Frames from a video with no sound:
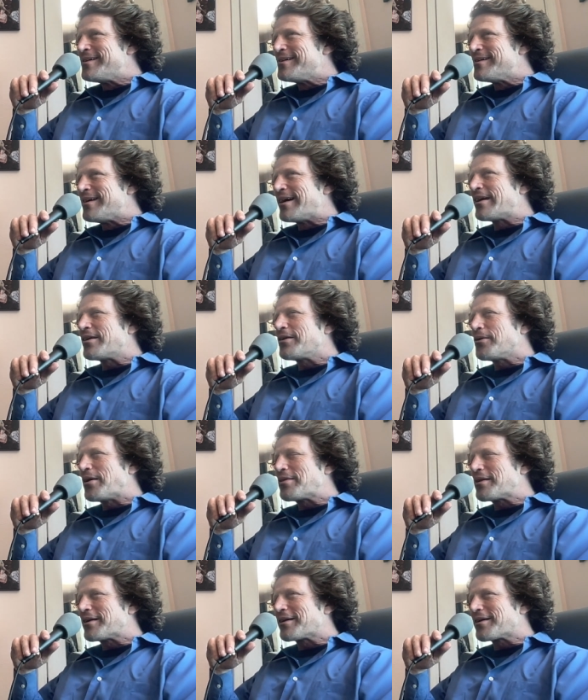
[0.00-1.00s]
I don't know. I
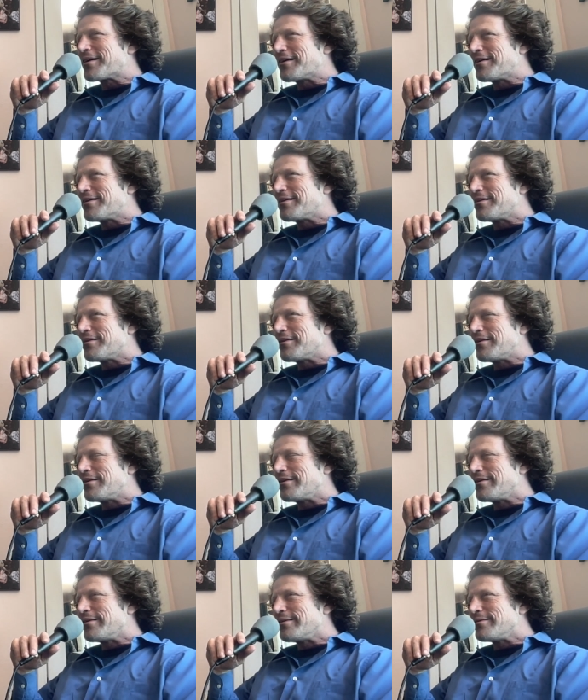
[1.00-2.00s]
think
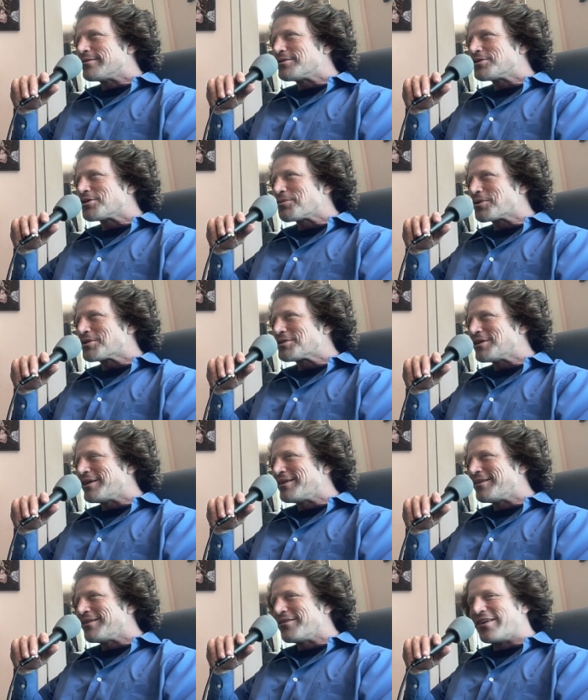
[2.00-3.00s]
to some
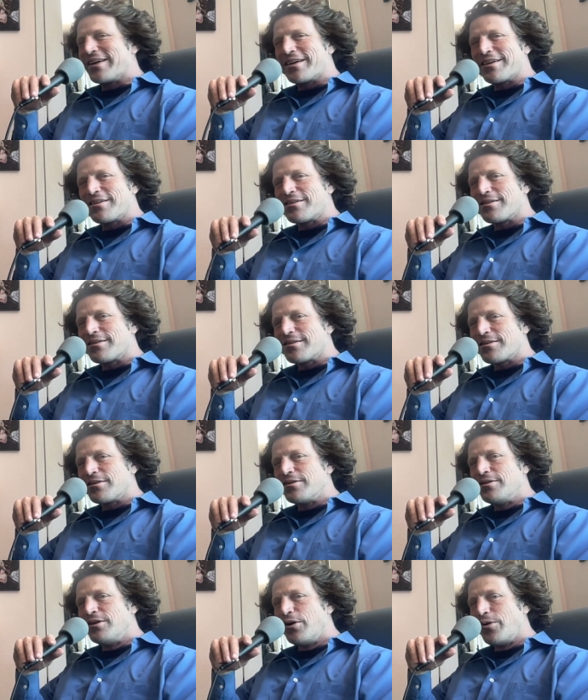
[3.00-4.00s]
extent, like
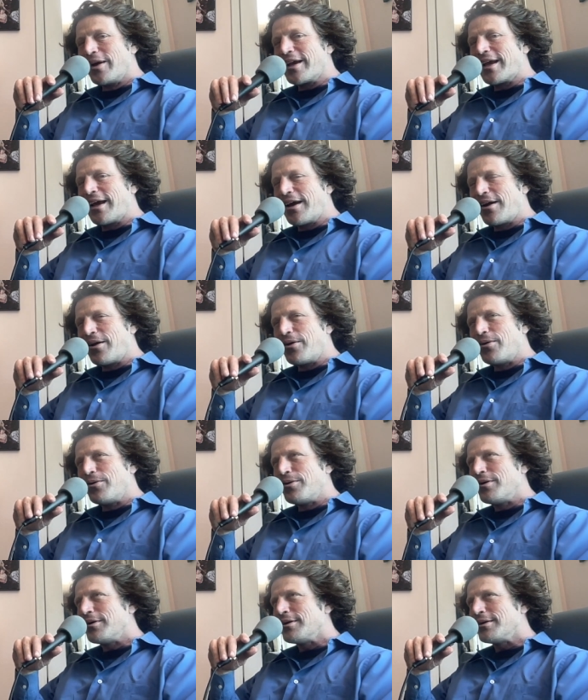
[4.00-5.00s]
knowing
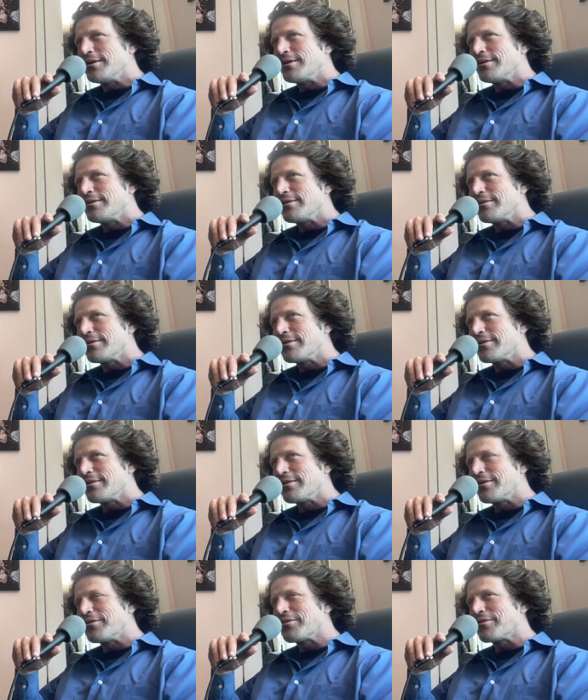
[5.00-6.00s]
how
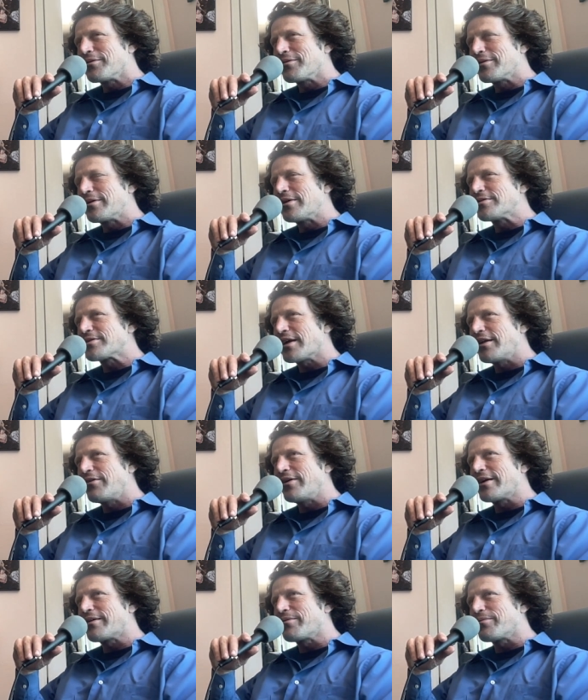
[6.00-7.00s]
it's kind of
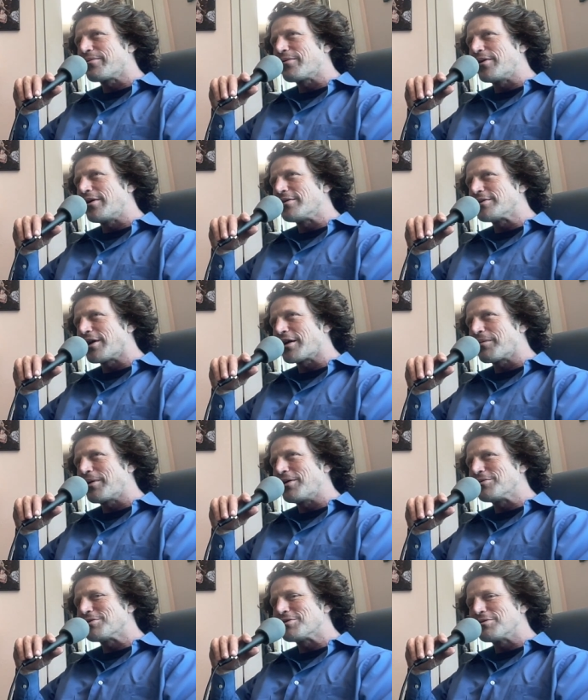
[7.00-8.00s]
like talking
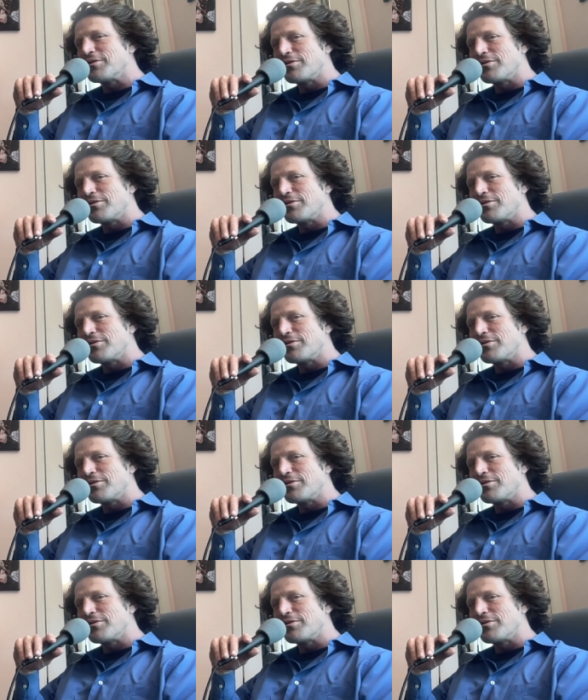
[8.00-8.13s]
about your